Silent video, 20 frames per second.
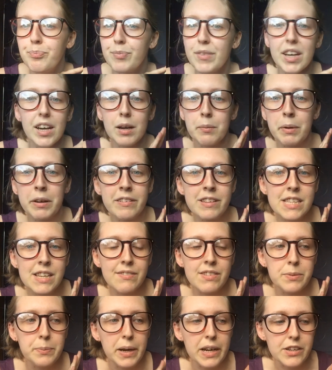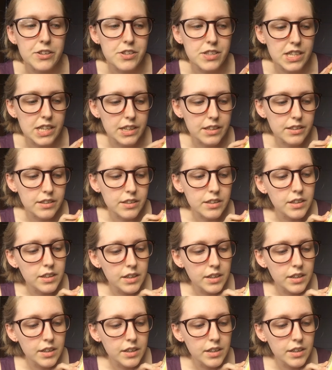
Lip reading: Yeah, I'm only 70 pages in.